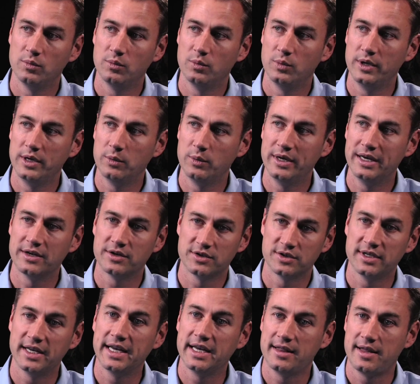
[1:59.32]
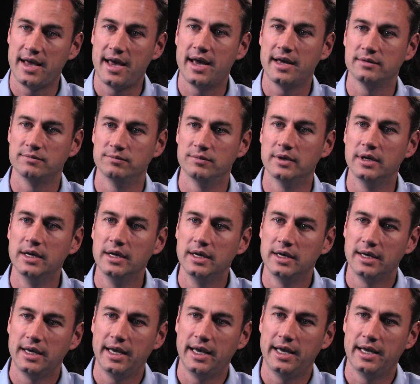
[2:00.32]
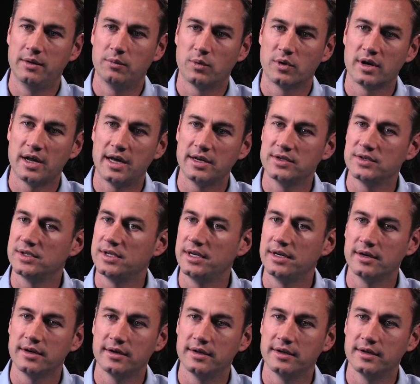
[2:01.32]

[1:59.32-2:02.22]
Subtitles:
we understand that, and we're not just here